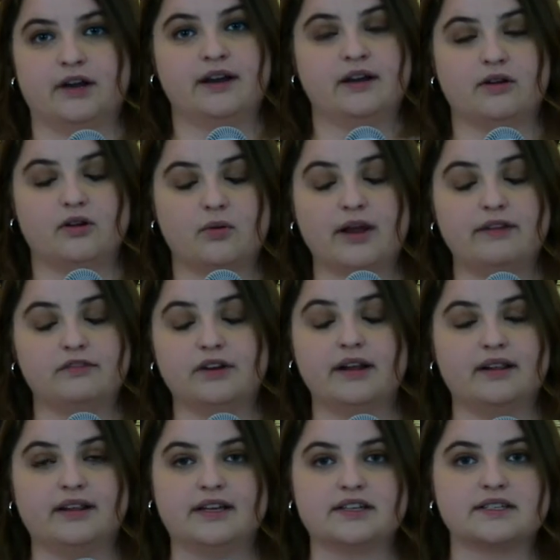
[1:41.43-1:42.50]
quite
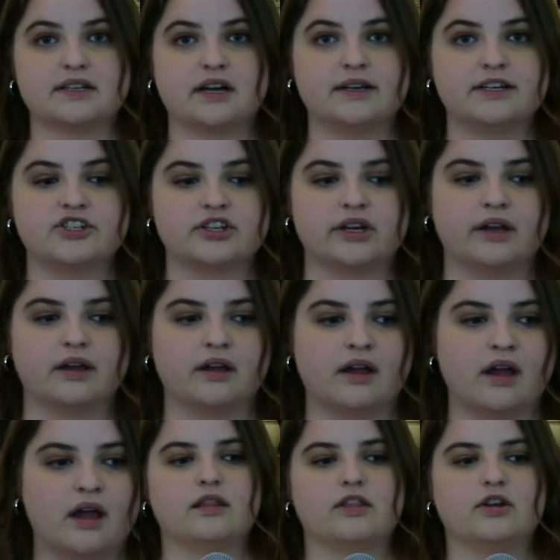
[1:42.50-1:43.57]
frankly, astonishing.
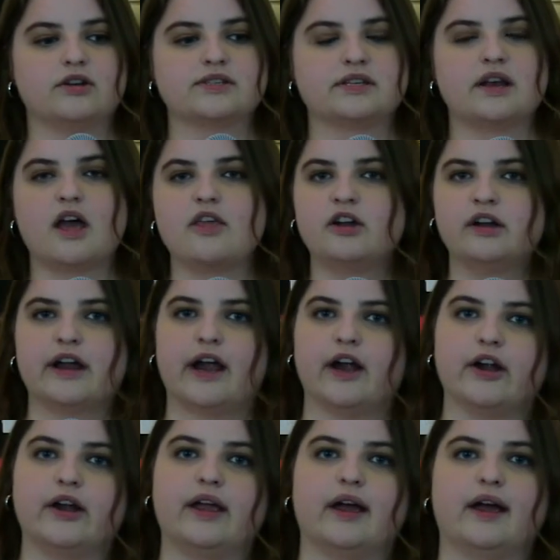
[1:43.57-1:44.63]
There's another
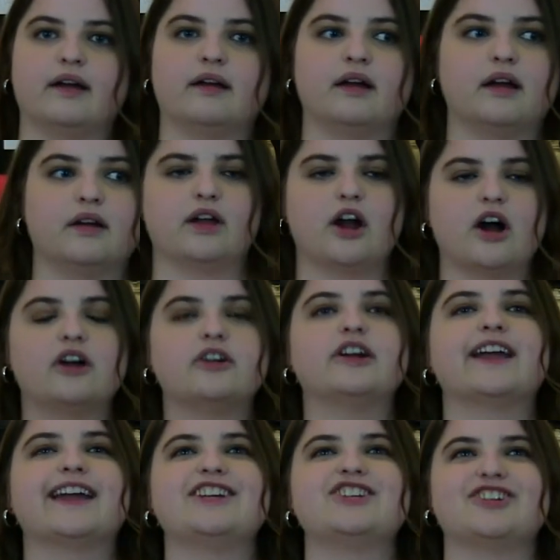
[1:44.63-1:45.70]
area of
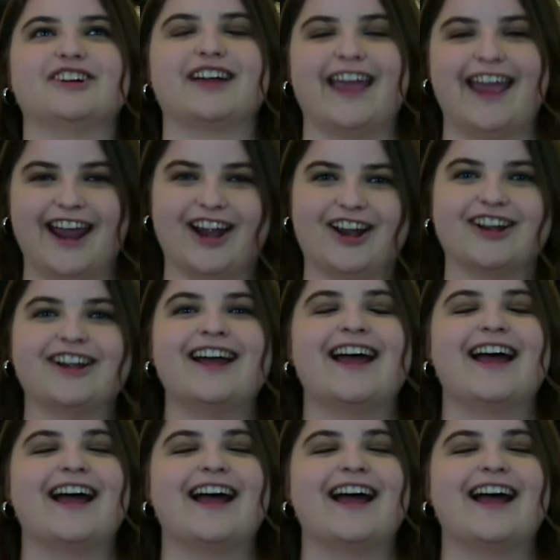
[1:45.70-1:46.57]
congregational care